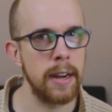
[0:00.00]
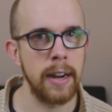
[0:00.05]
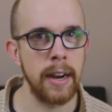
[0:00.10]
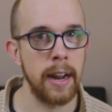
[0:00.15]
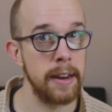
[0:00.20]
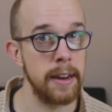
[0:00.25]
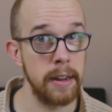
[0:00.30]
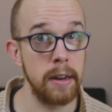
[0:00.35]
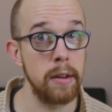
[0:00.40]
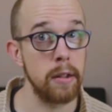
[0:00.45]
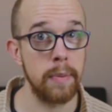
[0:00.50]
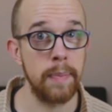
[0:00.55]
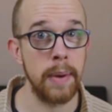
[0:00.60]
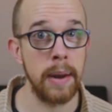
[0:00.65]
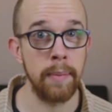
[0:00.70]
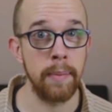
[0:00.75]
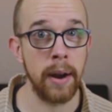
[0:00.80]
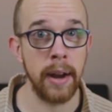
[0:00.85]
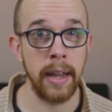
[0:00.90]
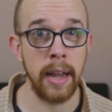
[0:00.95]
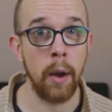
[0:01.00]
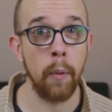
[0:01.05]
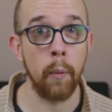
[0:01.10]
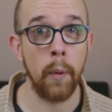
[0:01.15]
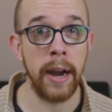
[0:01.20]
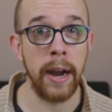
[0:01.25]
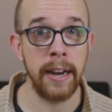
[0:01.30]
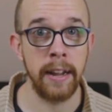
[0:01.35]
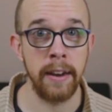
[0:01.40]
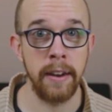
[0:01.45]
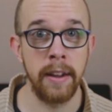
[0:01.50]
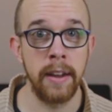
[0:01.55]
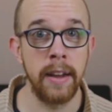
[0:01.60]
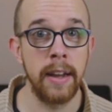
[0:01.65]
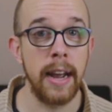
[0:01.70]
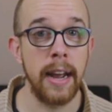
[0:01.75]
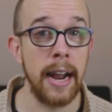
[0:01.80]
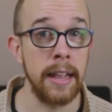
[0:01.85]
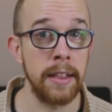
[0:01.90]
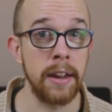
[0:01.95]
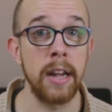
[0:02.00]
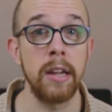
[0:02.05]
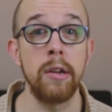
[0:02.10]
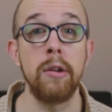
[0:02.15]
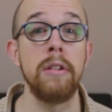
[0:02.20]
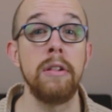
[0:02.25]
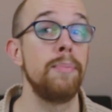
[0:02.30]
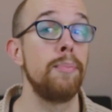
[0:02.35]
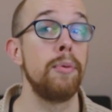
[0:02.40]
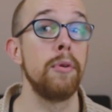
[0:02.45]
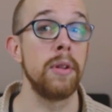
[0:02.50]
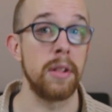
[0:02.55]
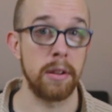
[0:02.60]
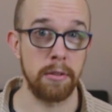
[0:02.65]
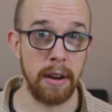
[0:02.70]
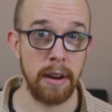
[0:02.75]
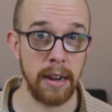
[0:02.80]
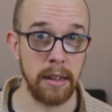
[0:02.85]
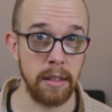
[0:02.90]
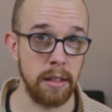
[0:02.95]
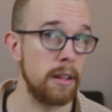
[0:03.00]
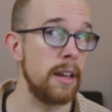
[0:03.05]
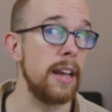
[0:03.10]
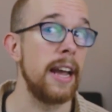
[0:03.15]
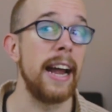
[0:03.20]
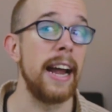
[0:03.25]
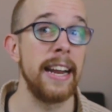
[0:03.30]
And I didn't spend money, I waited. And then I used brute strength